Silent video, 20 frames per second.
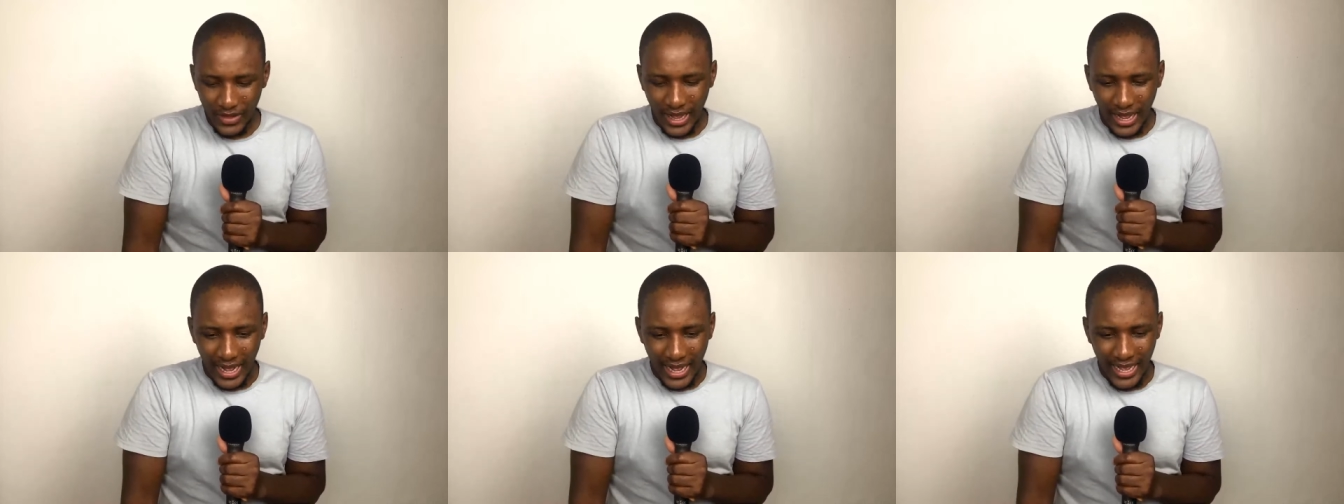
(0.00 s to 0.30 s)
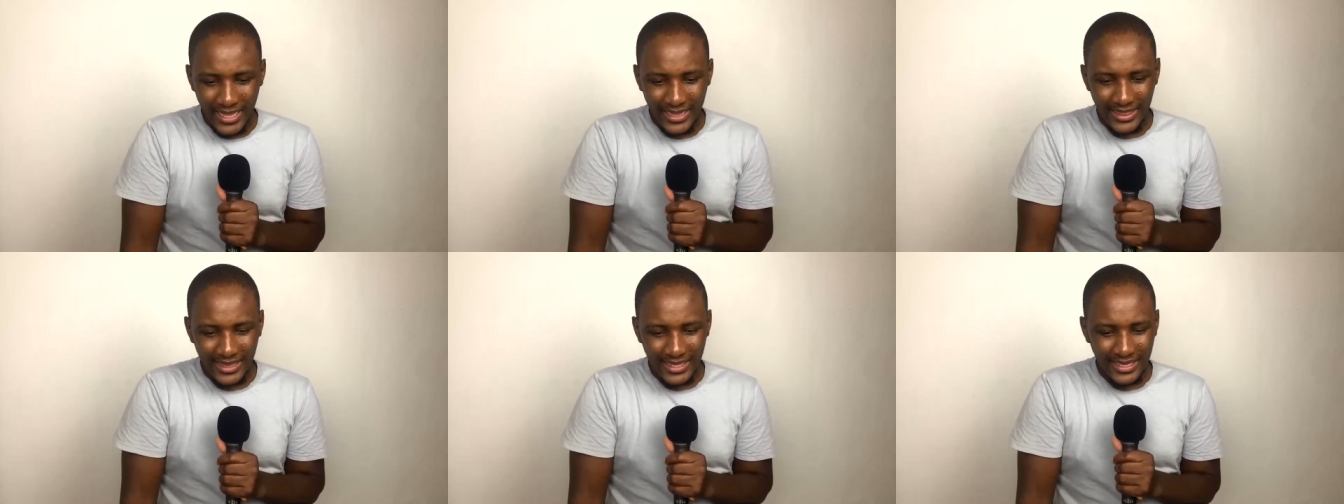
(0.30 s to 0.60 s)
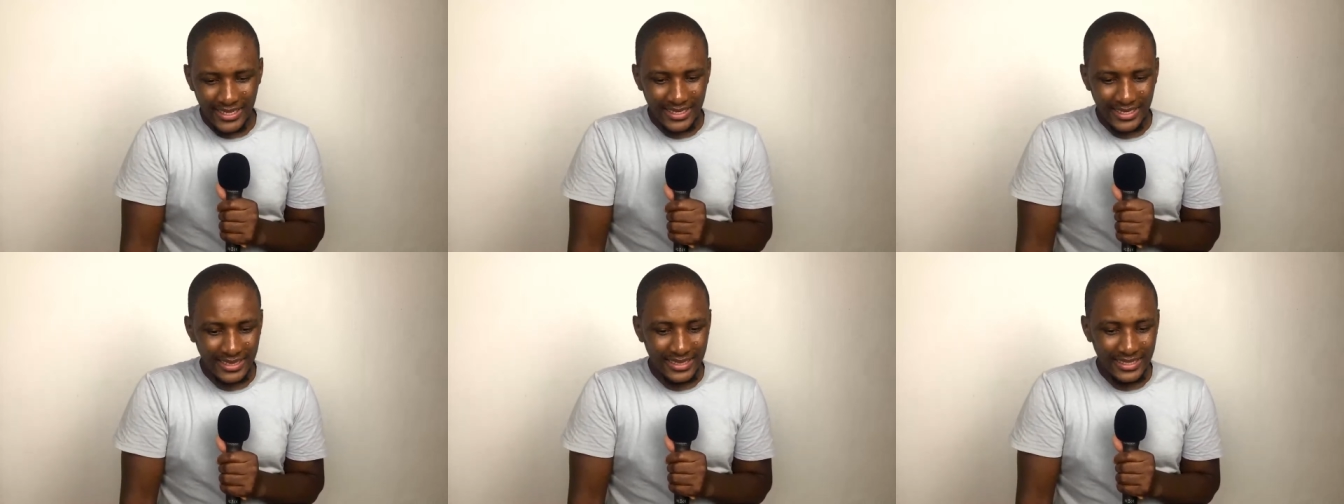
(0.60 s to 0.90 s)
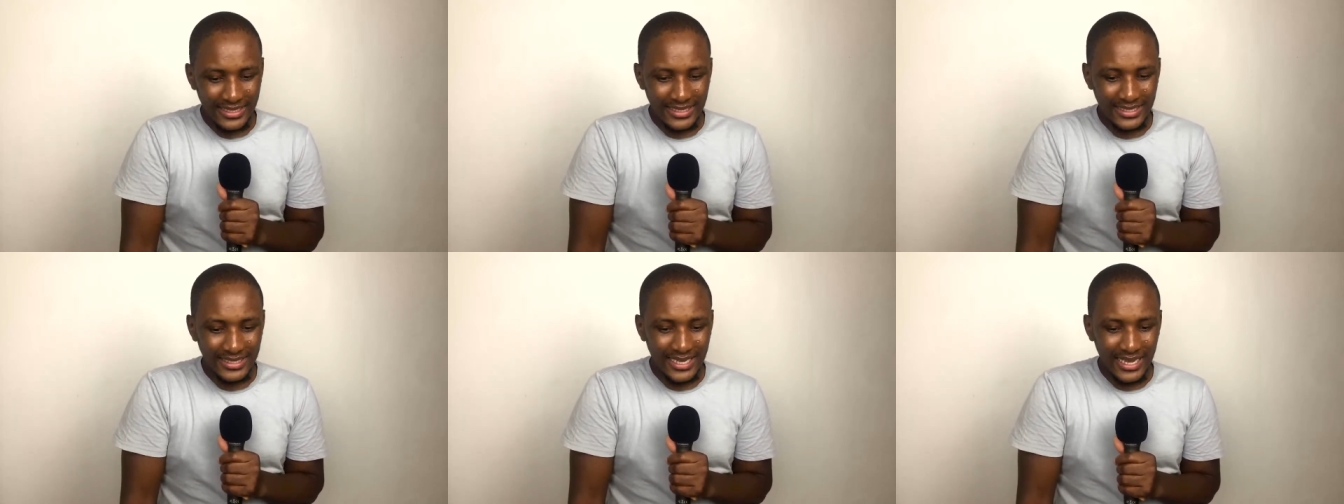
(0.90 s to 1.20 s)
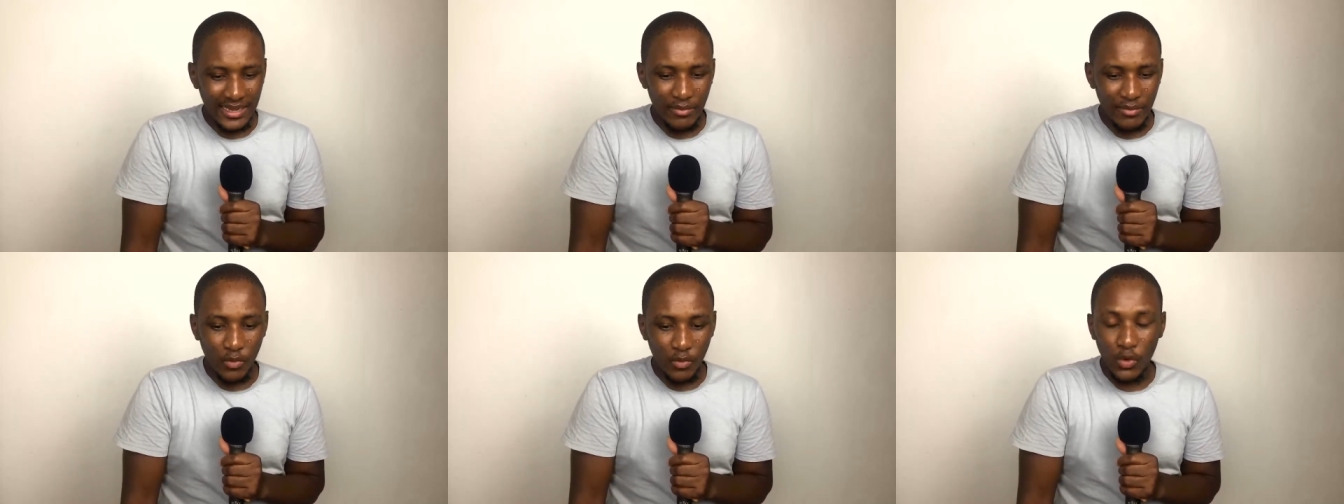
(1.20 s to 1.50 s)
I think this
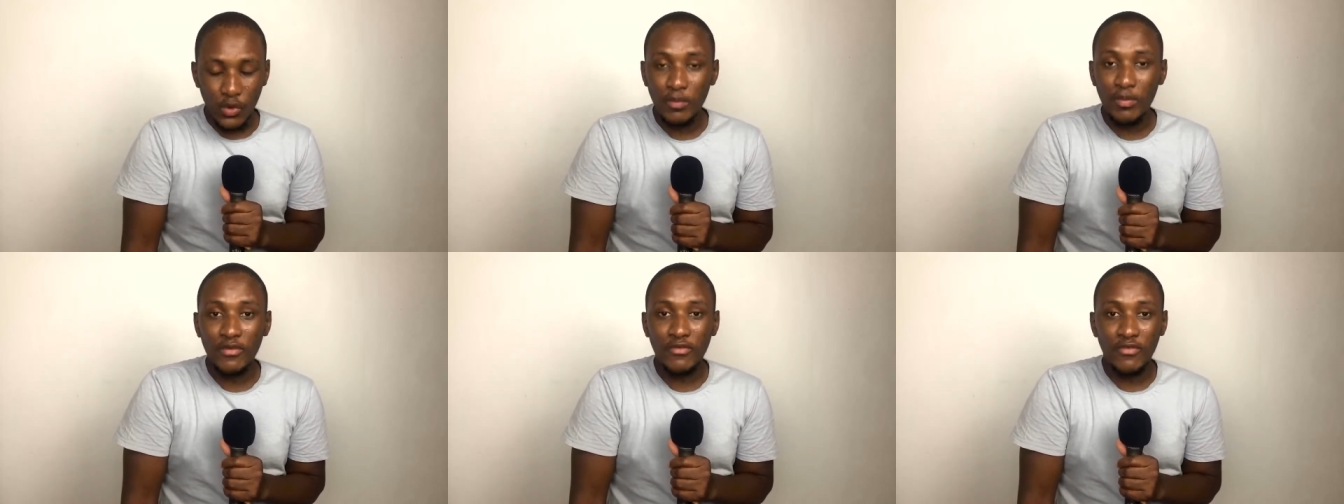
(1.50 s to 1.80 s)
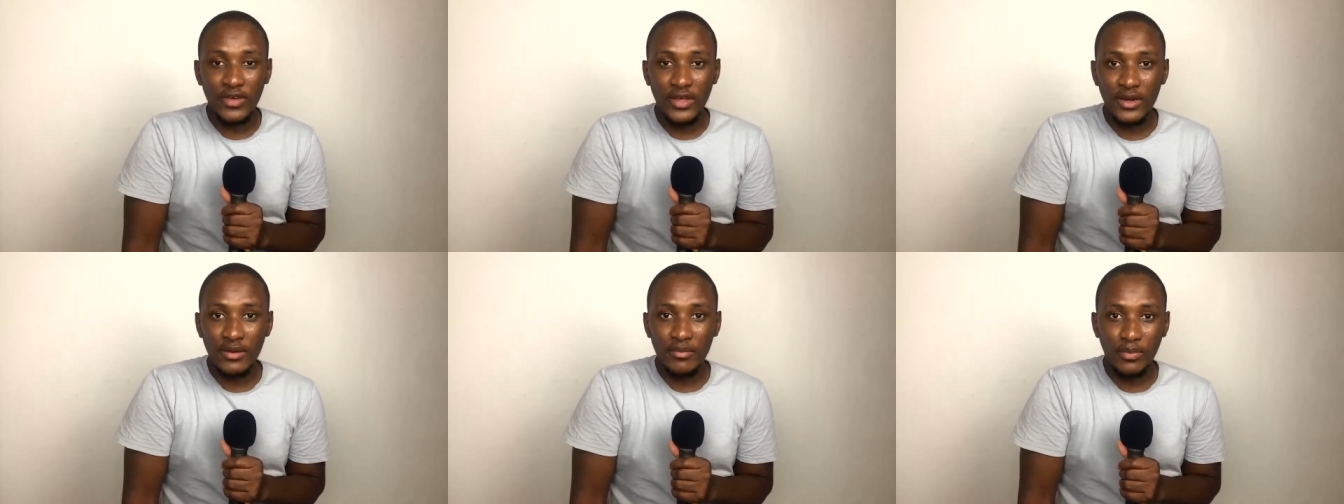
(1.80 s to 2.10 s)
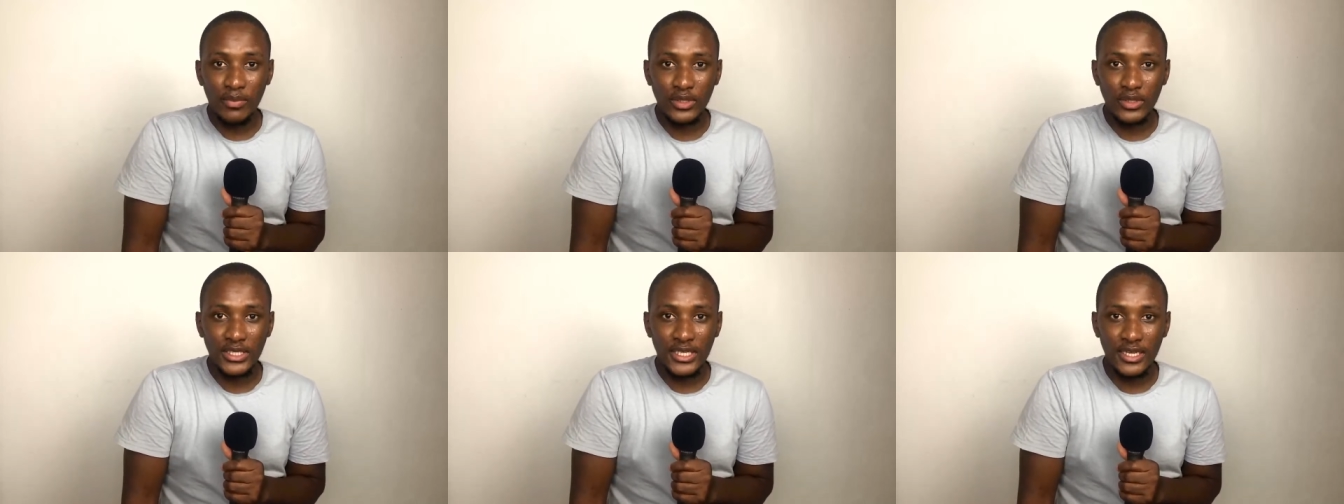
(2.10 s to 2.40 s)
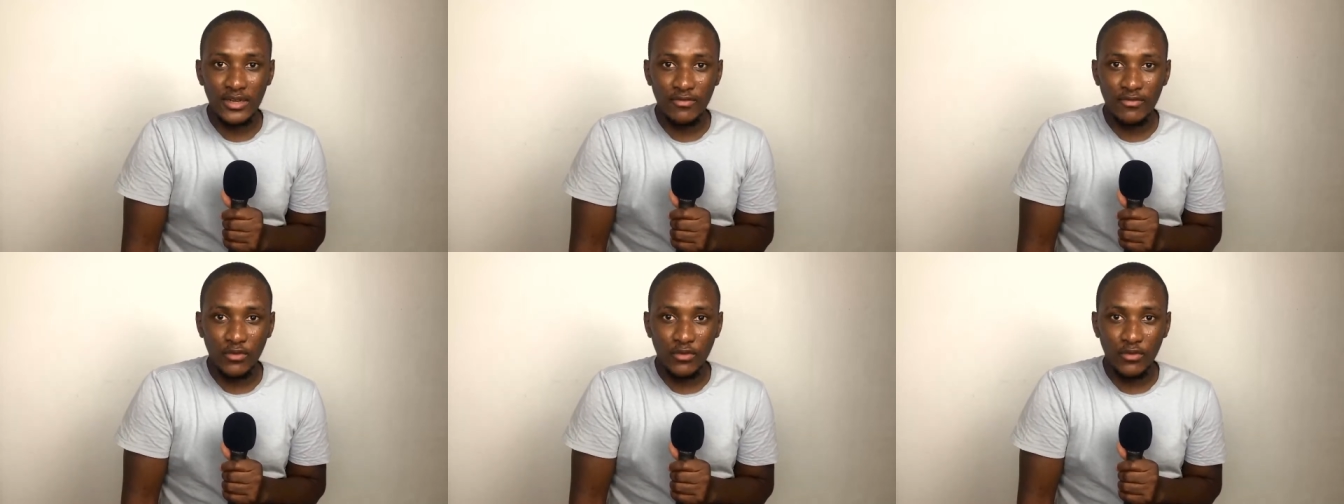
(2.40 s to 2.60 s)
game will be very important